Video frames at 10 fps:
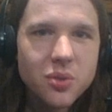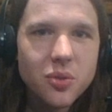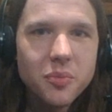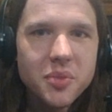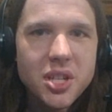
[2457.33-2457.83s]

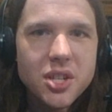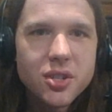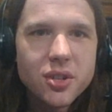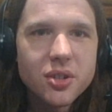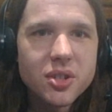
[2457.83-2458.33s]
Group
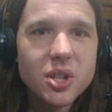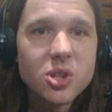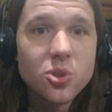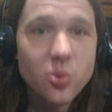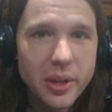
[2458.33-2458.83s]
T-Shirt,
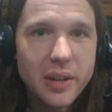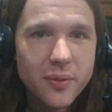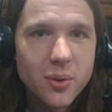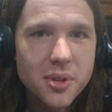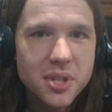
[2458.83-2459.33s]

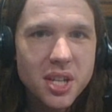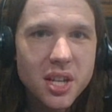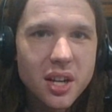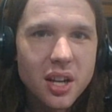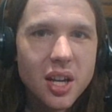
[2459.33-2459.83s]

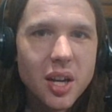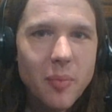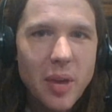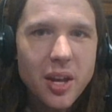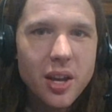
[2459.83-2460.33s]
2014.
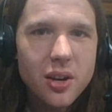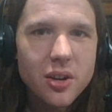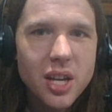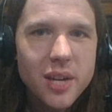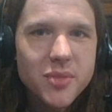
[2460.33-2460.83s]
Making our
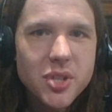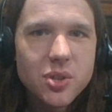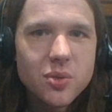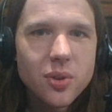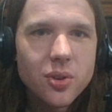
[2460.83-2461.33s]
names
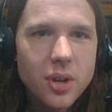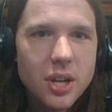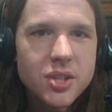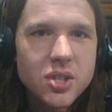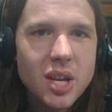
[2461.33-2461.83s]
into a
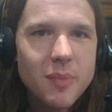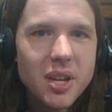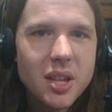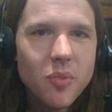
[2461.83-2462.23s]
cross shape on the